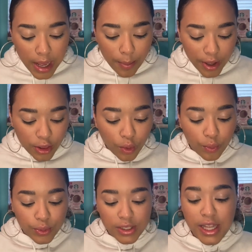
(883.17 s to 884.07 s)
But the
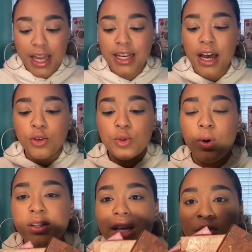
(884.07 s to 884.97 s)
standout
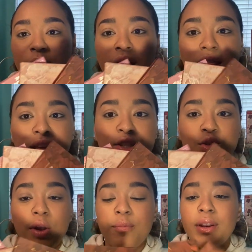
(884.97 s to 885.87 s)
ones have been these
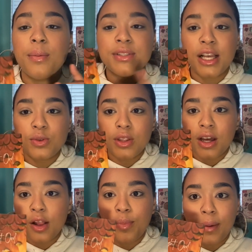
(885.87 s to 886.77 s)
three. I've been obsessed with the
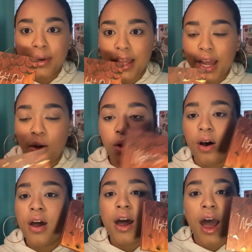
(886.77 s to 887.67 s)
ColourPop Night Owl.